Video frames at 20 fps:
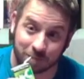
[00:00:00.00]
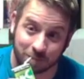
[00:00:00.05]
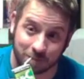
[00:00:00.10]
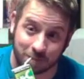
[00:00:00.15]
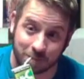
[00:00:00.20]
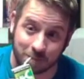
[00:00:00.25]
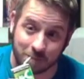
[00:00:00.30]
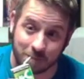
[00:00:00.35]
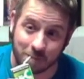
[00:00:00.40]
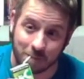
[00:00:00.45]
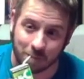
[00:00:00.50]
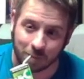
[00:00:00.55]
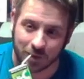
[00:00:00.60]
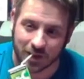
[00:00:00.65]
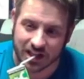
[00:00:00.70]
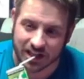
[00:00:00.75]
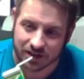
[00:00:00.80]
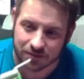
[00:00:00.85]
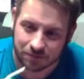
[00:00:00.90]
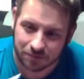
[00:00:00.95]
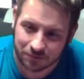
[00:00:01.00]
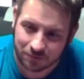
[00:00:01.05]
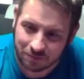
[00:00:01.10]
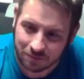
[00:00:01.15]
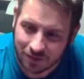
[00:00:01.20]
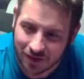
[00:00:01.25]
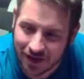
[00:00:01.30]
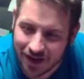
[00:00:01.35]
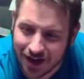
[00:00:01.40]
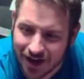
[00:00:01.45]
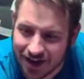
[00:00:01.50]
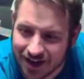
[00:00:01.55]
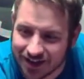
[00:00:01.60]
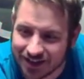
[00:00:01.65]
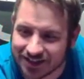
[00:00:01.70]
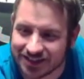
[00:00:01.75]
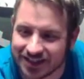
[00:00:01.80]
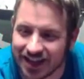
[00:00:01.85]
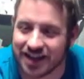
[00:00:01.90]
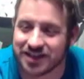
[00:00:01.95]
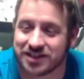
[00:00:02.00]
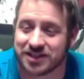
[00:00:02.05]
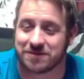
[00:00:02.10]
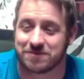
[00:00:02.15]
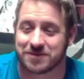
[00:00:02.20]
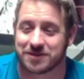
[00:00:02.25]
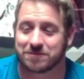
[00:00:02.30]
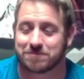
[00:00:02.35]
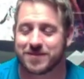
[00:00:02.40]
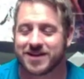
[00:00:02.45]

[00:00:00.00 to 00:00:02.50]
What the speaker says: Mm-hmm. Side Sheep is